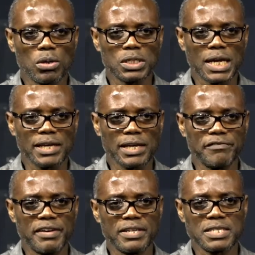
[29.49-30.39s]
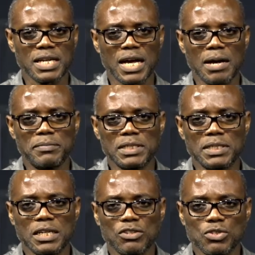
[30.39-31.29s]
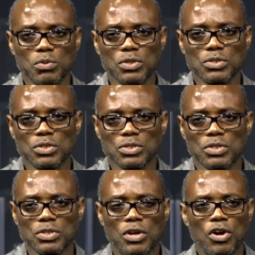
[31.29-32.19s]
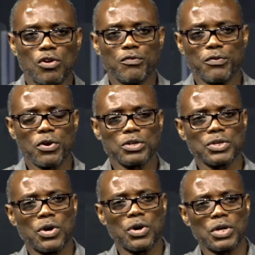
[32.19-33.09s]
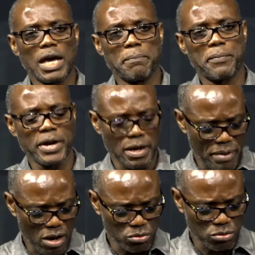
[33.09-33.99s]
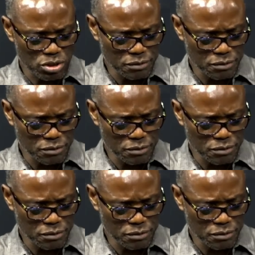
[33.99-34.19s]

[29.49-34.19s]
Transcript: There are events that are happening that I just want us to just focus on and pray about,